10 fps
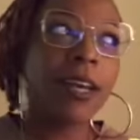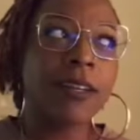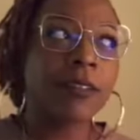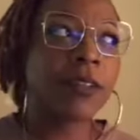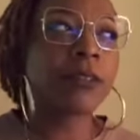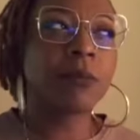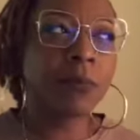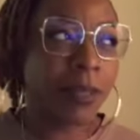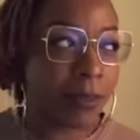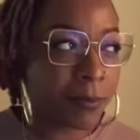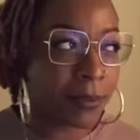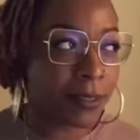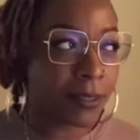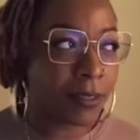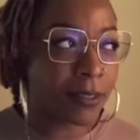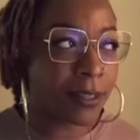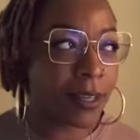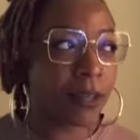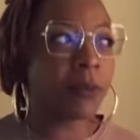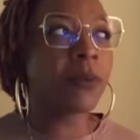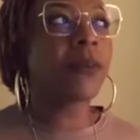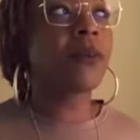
I don't know. Maybe. I kind of want to